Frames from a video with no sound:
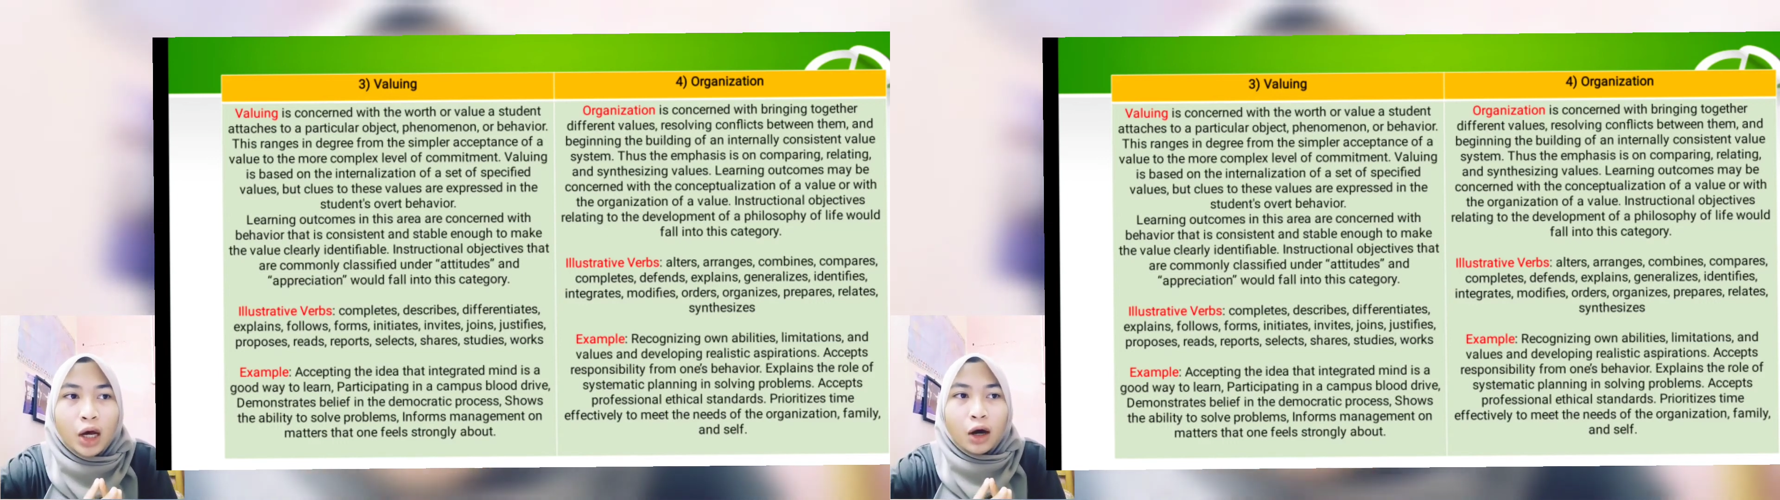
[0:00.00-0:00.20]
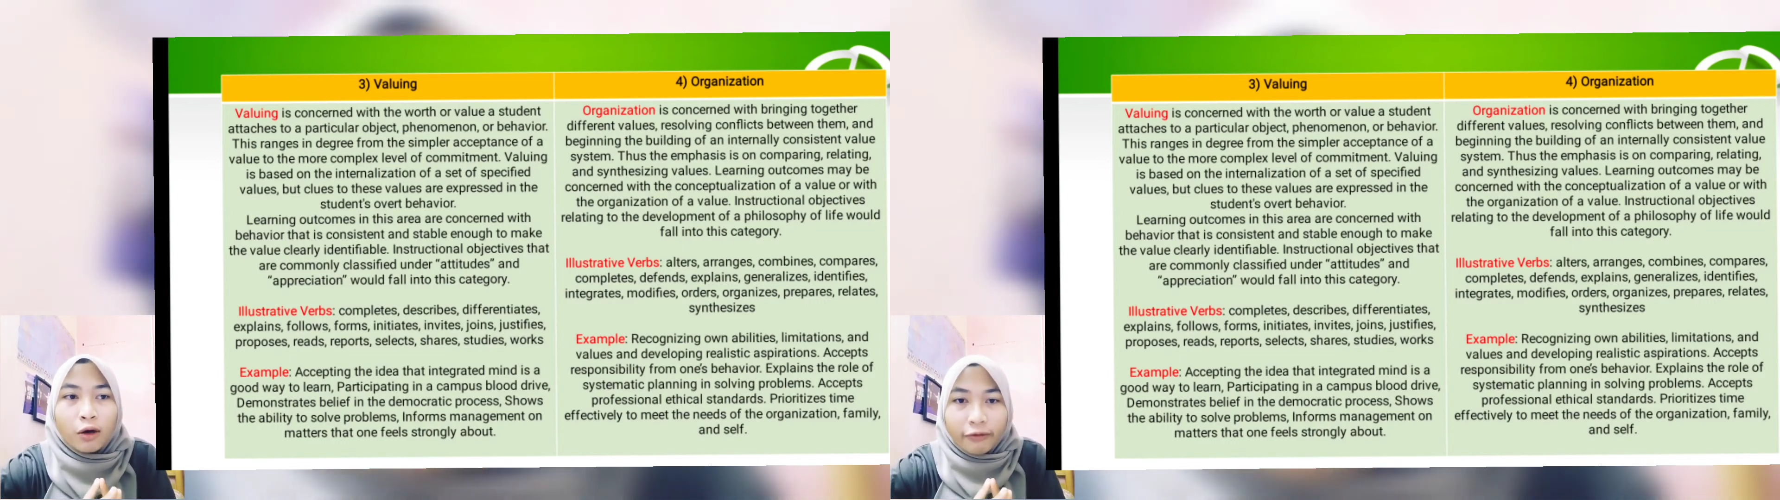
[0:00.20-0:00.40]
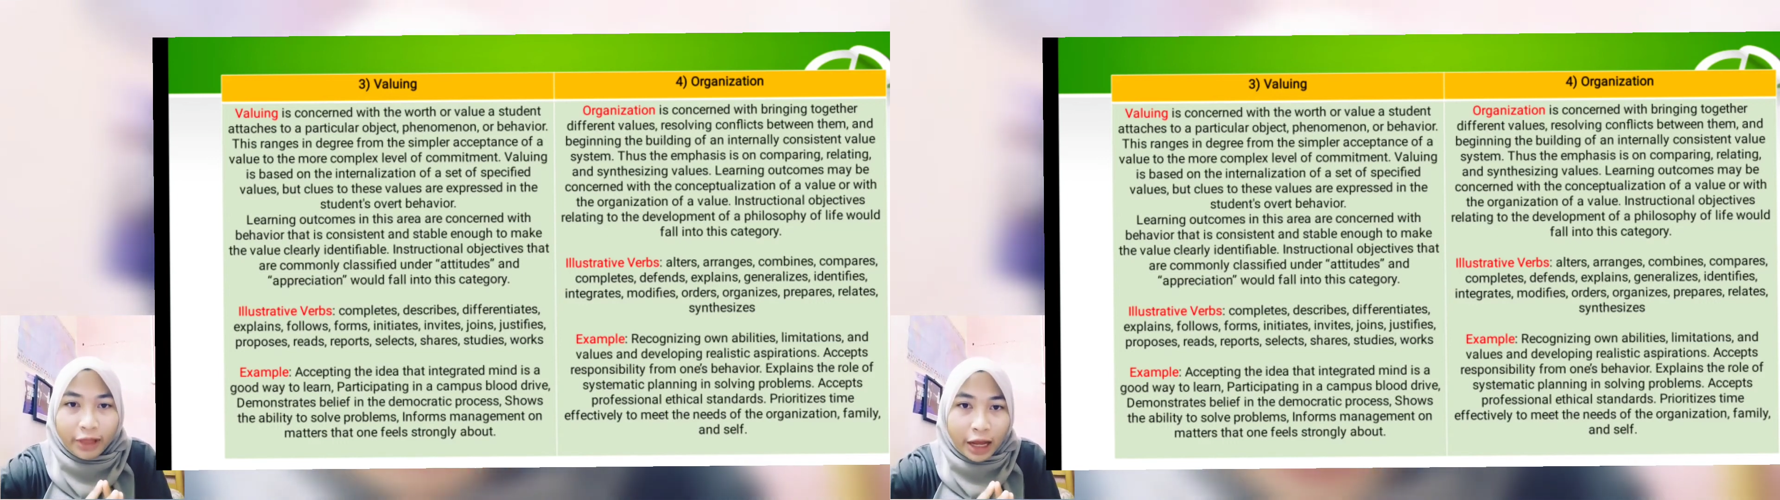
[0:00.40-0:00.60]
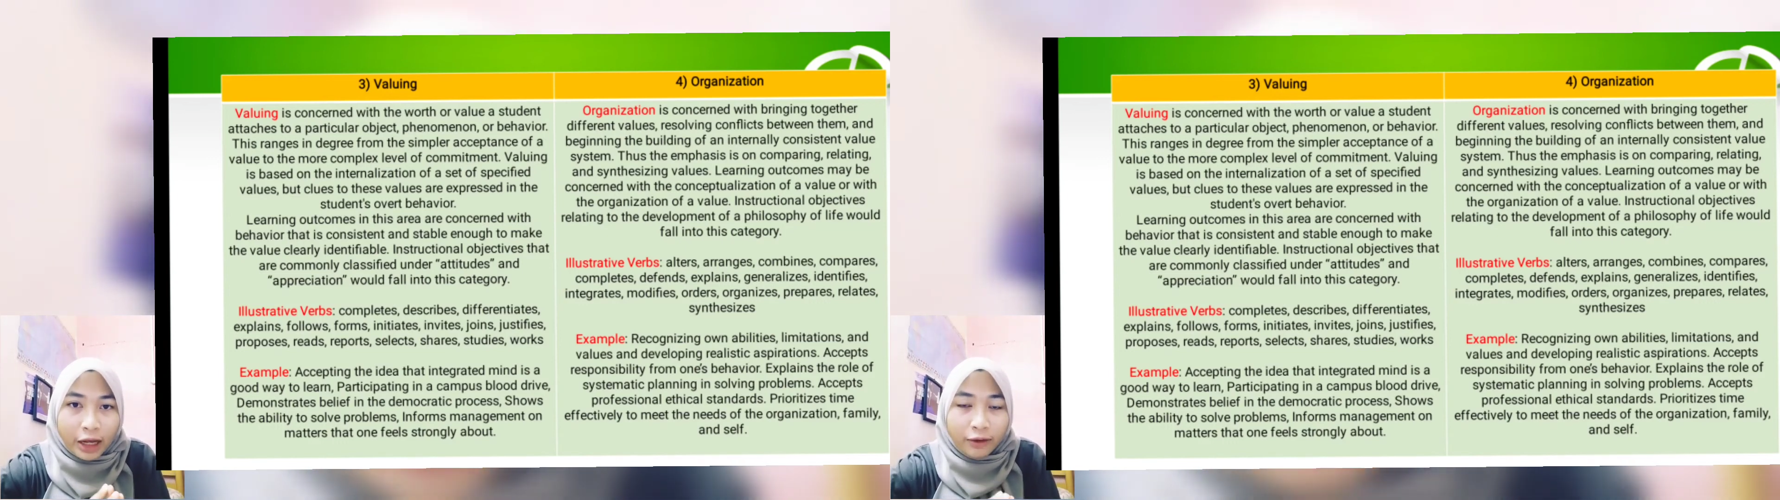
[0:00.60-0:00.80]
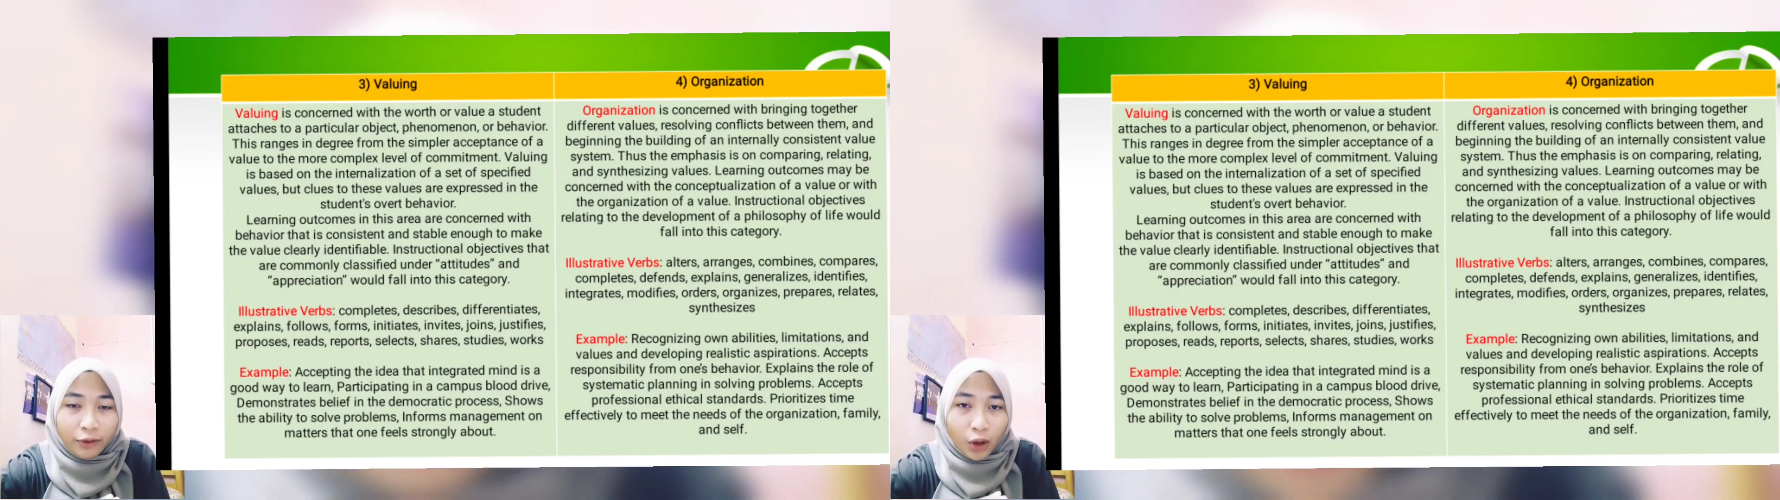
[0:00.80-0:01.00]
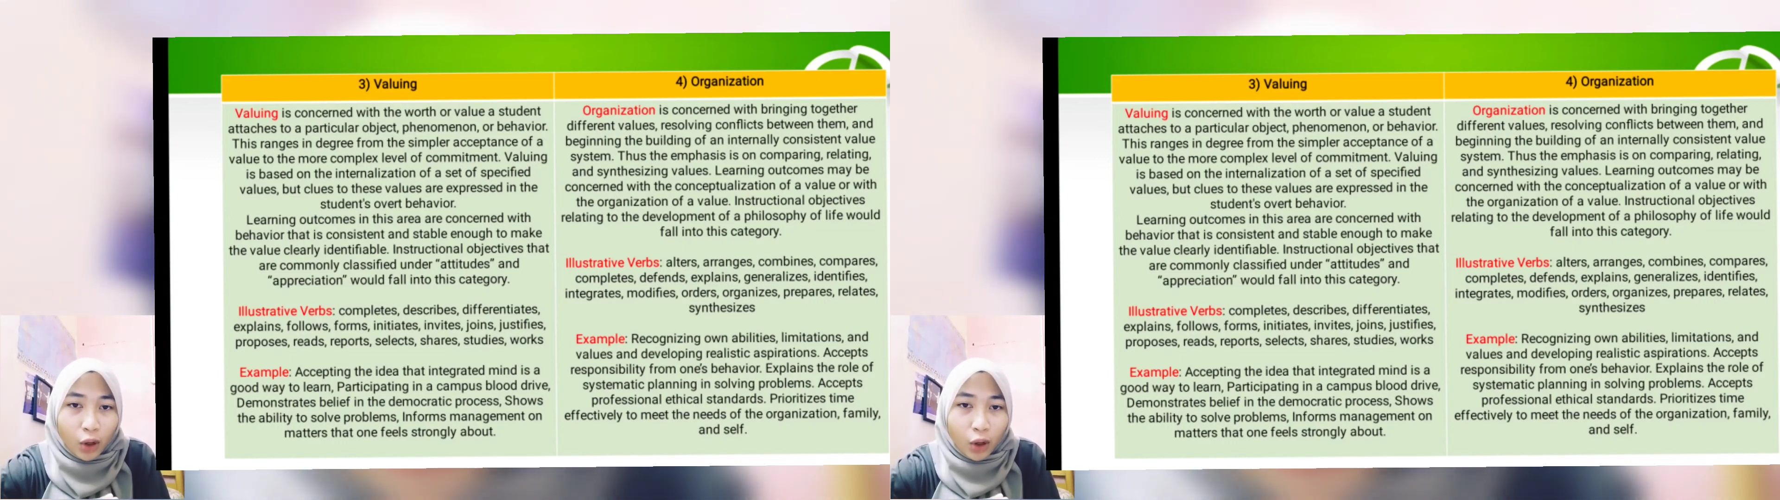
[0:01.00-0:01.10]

of life